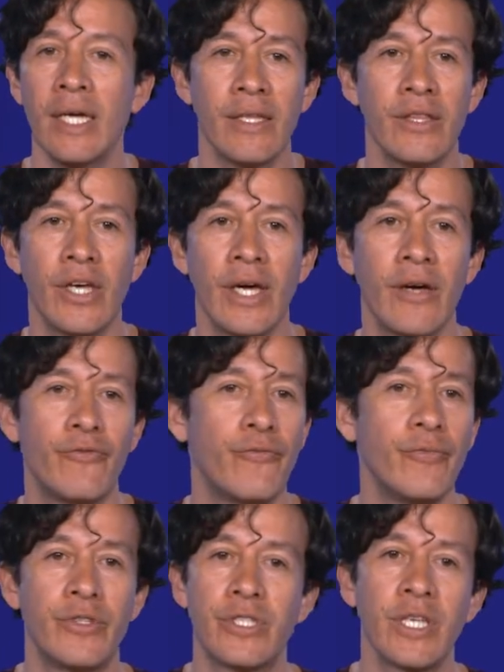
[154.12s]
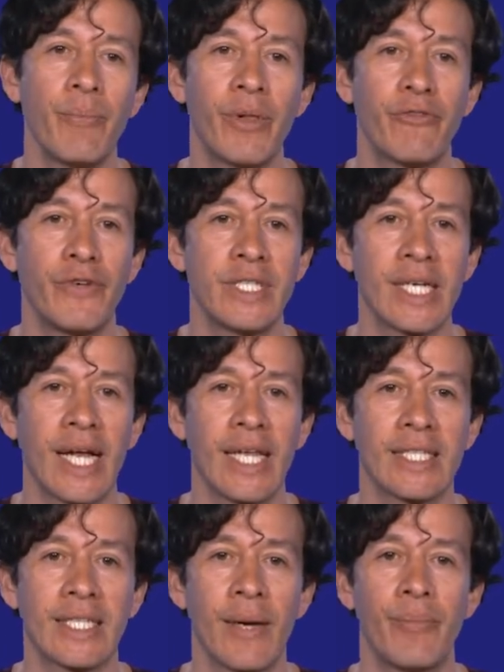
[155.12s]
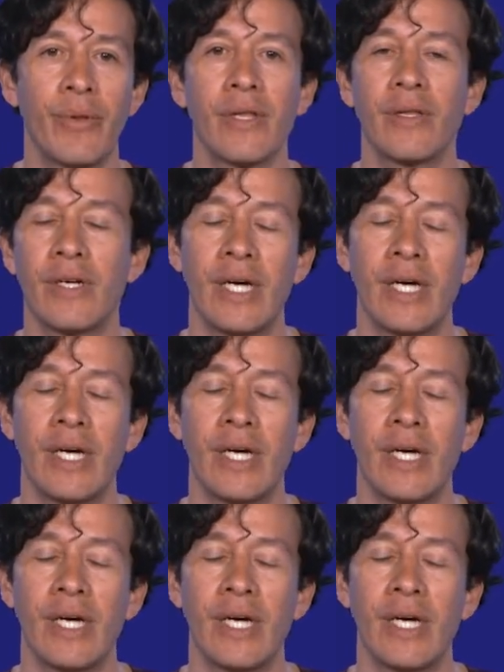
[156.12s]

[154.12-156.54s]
The simple physical example,